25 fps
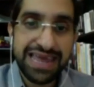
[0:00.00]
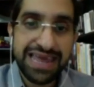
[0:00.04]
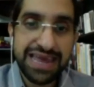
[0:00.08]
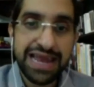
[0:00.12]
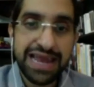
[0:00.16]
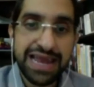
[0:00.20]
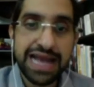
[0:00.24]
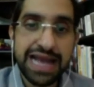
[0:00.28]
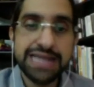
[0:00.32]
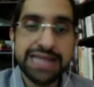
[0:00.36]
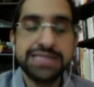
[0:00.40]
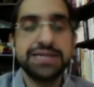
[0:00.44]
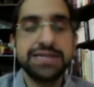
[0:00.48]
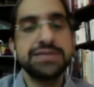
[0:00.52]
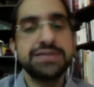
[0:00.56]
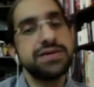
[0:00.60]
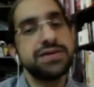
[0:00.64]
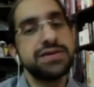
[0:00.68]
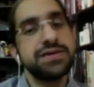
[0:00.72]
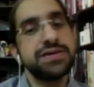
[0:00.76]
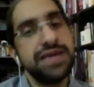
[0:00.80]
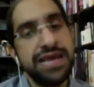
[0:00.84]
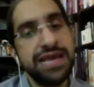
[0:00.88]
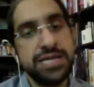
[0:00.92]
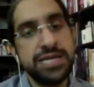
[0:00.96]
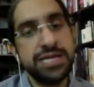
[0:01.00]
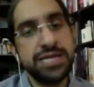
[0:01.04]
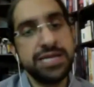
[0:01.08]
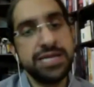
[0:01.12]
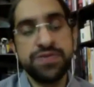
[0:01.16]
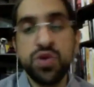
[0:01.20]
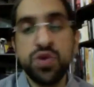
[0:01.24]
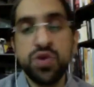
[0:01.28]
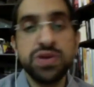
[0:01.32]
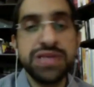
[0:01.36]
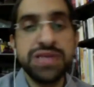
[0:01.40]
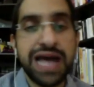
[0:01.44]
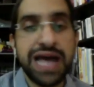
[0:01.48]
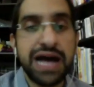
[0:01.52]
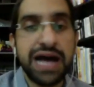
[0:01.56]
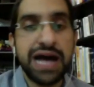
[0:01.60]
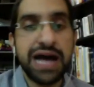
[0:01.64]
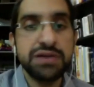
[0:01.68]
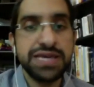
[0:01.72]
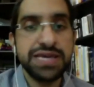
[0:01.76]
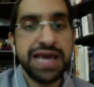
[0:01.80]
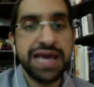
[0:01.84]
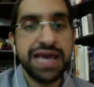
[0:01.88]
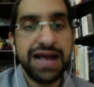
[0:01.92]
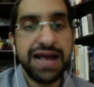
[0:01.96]
elected in Egypt, no doubt.
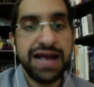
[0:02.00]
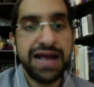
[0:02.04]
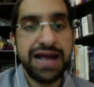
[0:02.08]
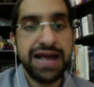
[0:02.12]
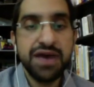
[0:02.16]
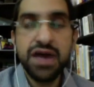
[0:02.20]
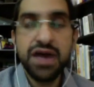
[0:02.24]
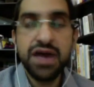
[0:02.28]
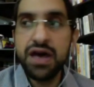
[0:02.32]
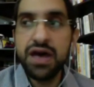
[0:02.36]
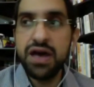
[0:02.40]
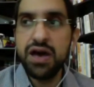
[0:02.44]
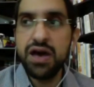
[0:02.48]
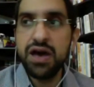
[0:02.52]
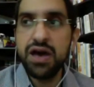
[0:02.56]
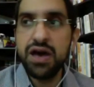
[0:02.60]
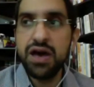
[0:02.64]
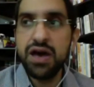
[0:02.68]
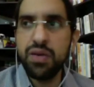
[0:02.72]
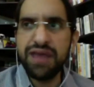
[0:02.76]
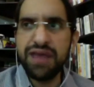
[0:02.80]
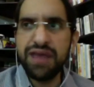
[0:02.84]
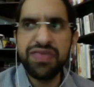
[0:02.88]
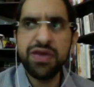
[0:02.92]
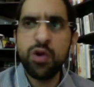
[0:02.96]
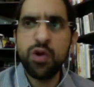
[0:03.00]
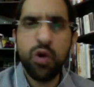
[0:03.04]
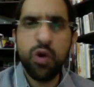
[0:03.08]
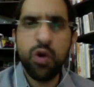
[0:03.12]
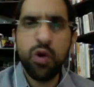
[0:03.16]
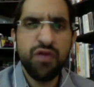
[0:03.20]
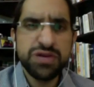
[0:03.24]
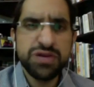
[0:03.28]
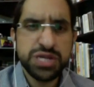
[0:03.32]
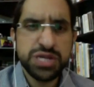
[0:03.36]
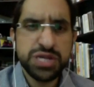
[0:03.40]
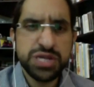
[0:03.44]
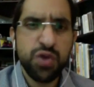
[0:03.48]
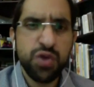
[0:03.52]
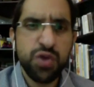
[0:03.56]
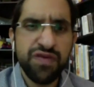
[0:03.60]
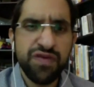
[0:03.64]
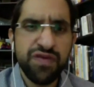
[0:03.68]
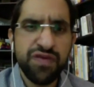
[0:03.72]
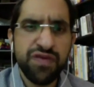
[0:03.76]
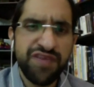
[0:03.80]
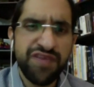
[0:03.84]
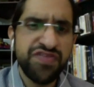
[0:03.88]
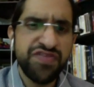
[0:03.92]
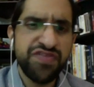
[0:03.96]
He had, over
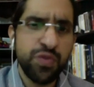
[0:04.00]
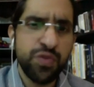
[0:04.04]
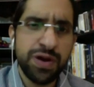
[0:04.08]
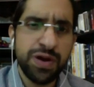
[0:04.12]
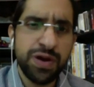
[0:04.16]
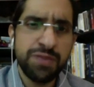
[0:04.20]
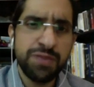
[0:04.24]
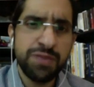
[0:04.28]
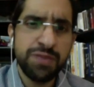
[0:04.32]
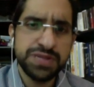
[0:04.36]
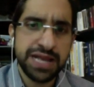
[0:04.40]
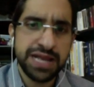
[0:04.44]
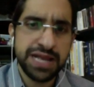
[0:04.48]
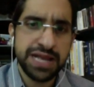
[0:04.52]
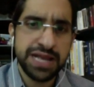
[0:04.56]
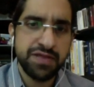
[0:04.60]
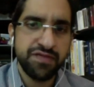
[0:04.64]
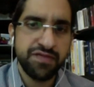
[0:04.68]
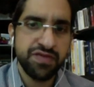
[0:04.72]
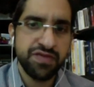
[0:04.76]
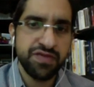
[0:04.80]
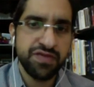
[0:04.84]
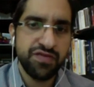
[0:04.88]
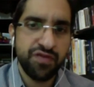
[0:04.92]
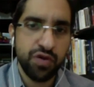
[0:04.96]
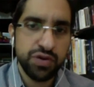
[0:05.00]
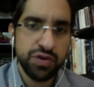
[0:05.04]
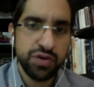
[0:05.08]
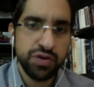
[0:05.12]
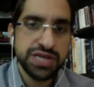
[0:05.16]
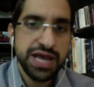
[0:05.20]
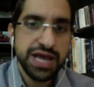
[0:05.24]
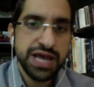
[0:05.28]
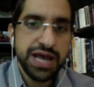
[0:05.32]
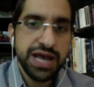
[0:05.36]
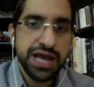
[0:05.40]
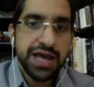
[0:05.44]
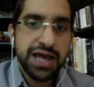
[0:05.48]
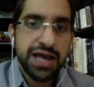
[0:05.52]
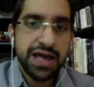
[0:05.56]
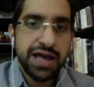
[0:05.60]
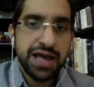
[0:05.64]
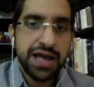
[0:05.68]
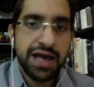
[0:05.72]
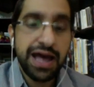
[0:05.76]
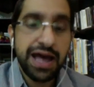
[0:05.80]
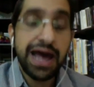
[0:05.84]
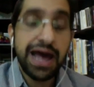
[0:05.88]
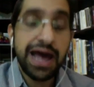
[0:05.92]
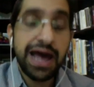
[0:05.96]
51% of the vote.
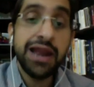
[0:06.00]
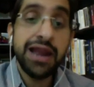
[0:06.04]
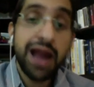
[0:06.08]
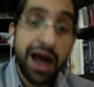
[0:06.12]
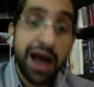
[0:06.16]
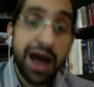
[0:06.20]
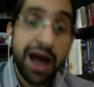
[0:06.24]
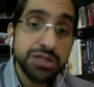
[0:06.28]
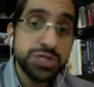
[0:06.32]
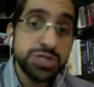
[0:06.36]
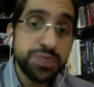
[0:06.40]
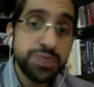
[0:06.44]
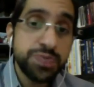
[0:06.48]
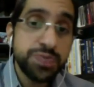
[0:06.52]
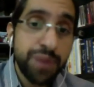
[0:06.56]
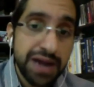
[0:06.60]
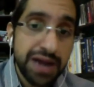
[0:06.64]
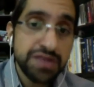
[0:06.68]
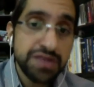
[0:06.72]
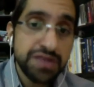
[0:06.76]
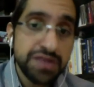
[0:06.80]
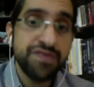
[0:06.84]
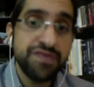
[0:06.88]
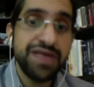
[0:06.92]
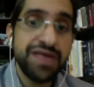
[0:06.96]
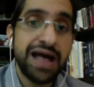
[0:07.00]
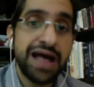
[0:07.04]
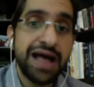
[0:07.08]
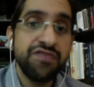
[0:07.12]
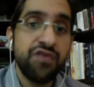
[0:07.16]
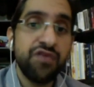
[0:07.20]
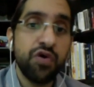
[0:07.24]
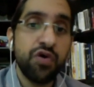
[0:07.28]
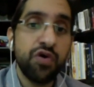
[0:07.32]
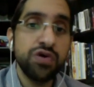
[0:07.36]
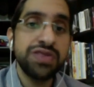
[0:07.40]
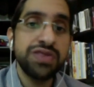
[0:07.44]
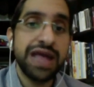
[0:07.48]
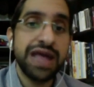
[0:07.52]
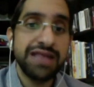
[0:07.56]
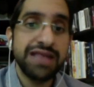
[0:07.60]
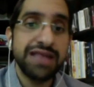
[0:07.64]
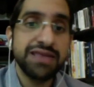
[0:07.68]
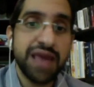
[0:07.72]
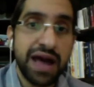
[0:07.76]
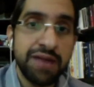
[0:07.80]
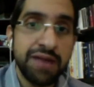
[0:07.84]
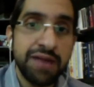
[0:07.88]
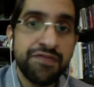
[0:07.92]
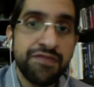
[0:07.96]
A large part of that vote had
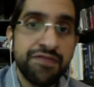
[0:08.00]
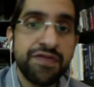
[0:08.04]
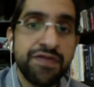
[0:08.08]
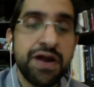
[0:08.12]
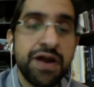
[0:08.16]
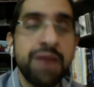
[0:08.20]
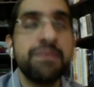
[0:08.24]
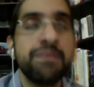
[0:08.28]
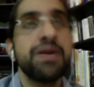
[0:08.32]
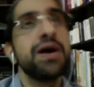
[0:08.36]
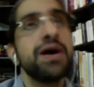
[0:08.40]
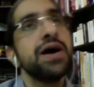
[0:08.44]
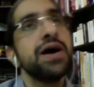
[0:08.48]
come from